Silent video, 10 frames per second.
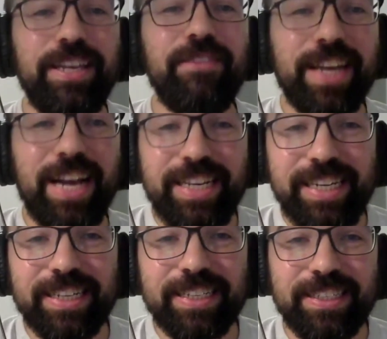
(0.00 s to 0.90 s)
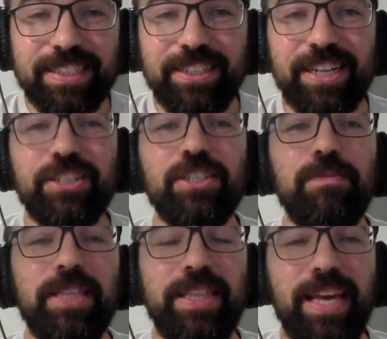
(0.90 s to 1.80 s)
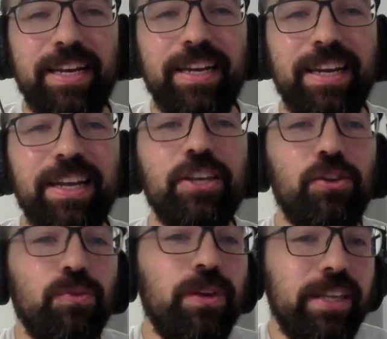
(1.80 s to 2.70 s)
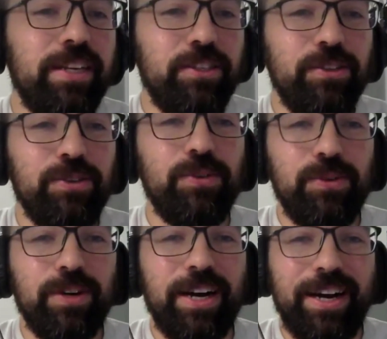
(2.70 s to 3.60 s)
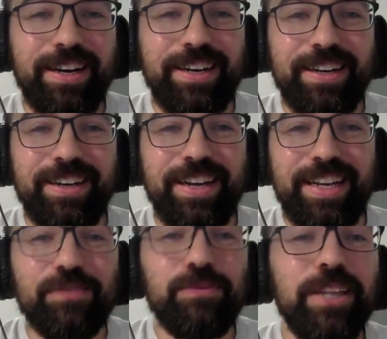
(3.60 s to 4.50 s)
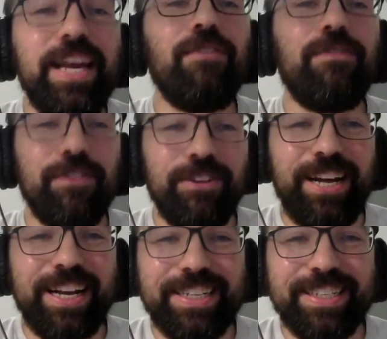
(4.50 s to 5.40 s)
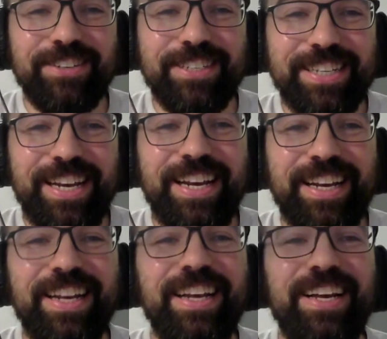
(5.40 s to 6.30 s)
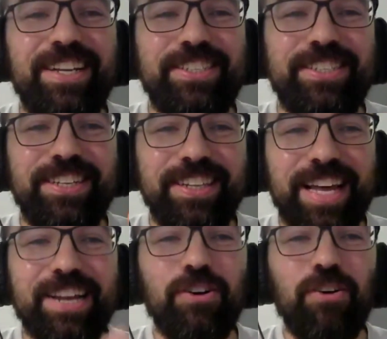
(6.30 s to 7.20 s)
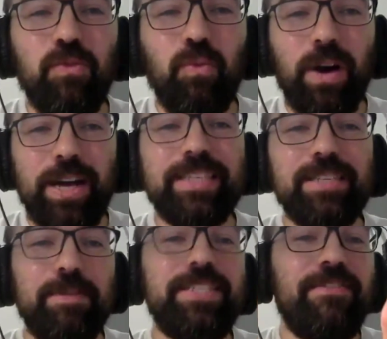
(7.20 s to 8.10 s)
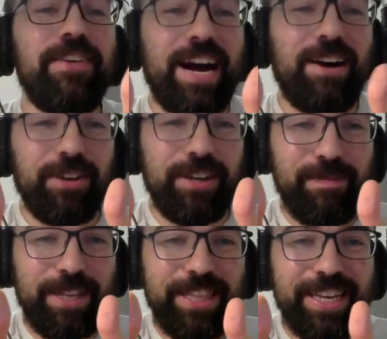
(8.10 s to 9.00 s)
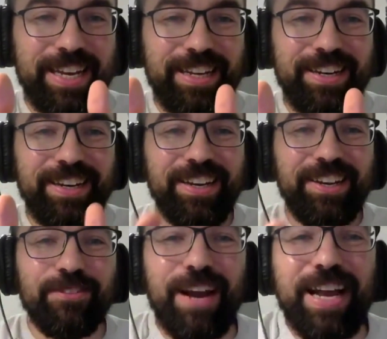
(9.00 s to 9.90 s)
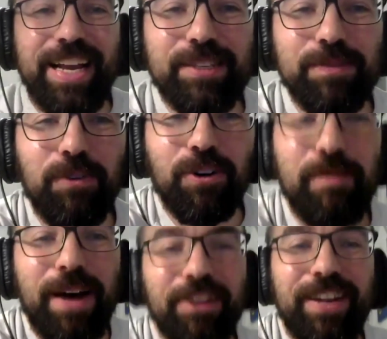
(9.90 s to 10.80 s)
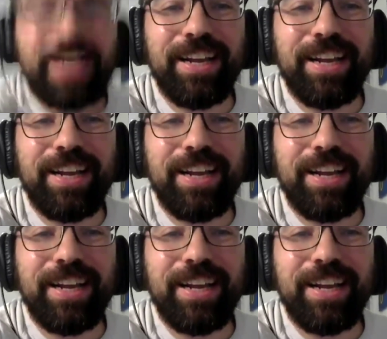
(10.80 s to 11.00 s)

giving ideas and suggestions, but then you really do, it's really helpful, I guess I would say, to let go of one specific outcome at the end, right? It's more about